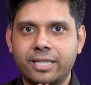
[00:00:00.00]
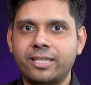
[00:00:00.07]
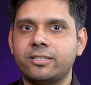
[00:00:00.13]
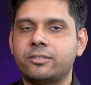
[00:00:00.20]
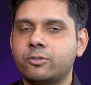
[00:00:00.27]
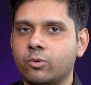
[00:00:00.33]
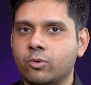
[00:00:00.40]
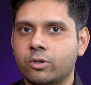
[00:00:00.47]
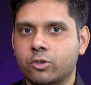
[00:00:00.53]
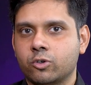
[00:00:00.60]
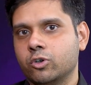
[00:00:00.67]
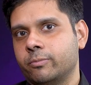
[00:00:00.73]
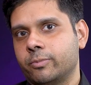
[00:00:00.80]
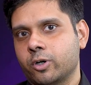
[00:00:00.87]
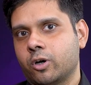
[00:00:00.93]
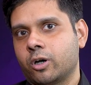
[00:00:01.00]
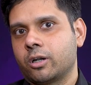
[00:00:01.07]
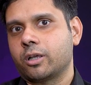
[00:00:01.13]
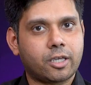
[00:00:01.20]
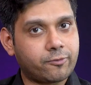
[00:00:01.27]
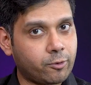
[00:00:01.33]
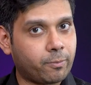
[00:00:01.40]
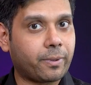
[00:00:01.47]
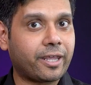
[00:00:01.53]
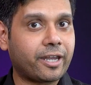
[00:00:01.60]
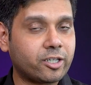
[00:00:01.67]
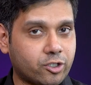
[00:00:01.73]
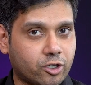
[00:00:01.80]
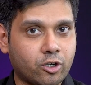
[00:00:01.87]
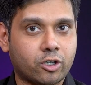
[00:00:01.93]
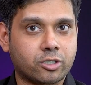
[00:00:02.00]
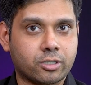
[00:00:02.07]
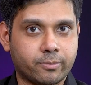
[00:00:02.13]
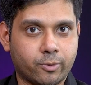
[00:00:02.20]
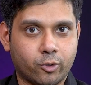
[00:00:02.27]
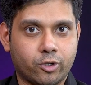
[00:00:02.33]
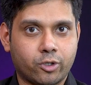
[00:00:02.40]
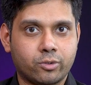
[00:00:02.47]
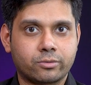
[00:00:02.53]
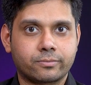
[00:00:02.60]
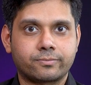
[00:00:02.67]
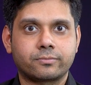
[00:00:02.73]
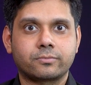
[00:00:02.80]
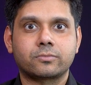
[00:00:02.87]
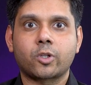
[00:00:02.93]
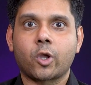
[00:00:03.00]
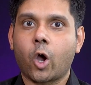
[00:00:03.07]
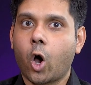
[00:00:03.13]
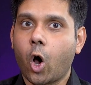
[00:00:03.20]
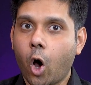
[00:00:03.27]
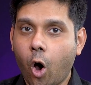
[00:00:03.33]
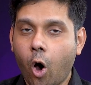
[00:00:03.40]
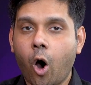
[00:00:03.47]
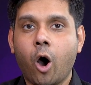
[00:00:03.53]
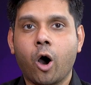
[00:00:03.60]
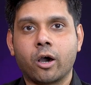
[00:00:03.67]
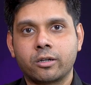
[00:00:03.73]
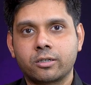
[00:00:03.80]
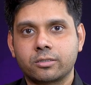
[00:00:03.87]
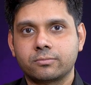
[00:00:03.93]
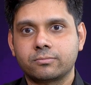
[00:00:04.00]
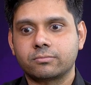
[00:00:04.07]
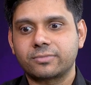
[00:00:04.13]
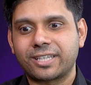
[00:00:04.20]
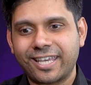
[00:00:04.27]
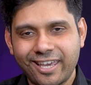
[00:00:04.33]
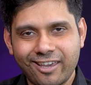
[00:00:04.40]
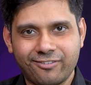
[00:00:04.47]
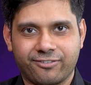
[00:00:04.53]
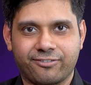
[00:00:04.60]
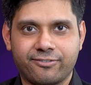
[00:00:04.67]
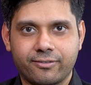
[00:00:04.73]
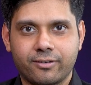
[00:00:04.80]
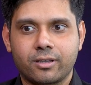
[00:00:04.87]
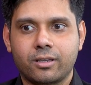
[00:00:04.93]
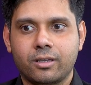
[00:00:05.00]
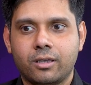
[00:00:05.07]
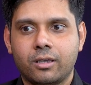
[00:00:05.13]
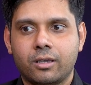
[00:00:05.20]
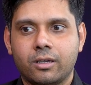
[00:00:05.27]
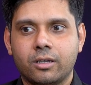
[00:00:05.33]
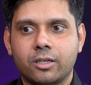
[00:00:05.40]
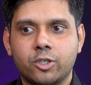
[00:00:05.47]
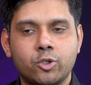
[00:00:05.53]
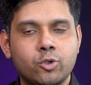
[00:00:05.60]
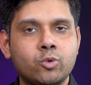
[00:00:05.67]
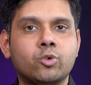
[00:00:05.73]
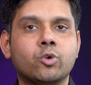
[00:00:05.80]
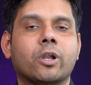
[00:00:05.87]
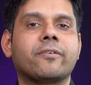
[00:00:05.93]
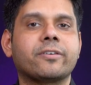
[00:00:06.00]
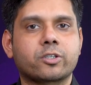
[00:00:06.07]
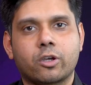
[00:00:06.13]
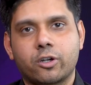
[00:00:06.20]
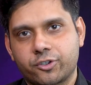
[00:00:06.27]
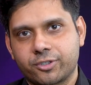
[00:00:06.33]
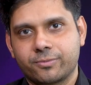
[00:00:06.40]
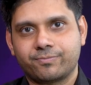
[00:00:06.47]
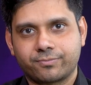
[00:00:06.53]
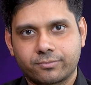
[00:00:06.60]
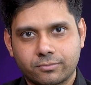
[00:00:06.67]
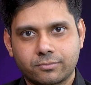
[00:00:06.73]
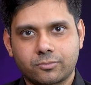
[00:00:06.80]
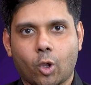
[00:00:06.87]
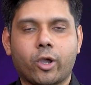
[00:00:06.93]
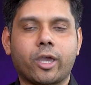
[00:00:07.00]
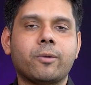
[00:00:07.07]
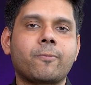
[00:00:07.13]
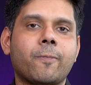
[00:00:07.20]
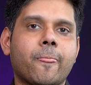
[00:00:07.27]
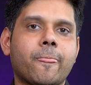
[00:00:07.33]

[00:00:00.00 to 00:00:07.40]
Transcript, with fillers: please don't go abroad if your parents cannot support you or if you don't have a scholarship okay